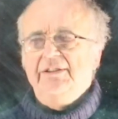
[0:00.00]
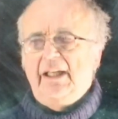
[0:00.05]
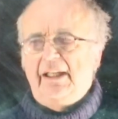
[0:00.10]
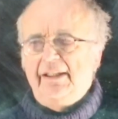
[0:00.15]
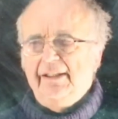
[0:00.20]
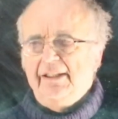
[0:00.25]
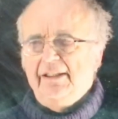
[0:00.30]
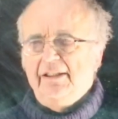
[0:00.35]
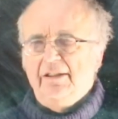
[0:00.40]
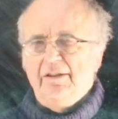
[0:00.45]
I
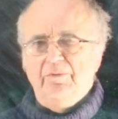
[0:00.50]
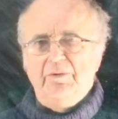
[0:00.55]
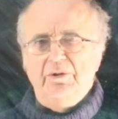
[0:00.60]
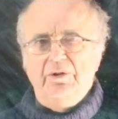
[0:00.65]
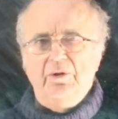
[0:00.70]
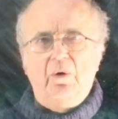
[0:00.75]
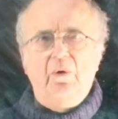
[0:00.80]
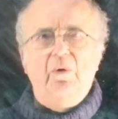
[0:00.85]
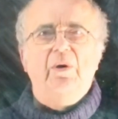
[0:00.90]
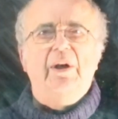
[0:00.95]
think that we
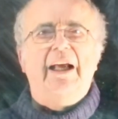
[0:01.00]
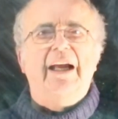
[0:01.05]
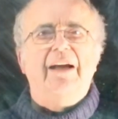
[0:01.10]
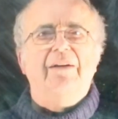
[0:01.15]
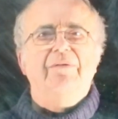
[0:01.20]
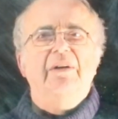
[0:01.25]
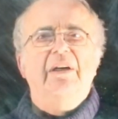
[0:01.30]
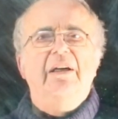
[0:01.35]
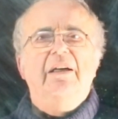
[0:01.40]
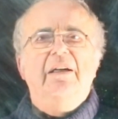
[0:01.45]
all
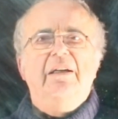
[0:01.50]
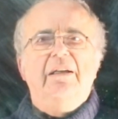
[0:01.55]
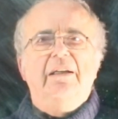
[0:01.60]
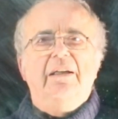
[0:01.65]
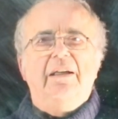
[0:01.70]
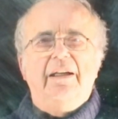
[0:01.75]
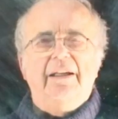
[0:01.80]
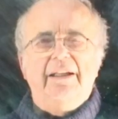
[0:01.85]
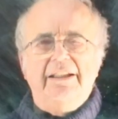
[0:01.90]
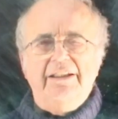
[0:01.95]
have
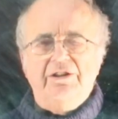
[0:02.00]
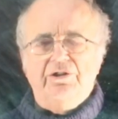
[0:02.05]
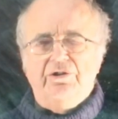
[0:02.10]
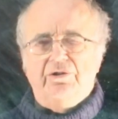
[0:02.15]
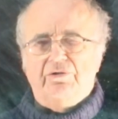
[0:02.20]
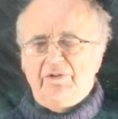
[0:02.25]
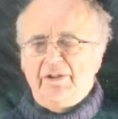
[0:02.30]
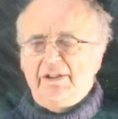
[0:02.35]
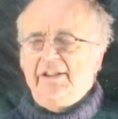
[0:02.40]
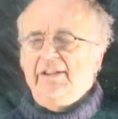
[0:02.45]
a
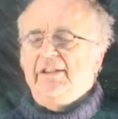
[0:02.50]
history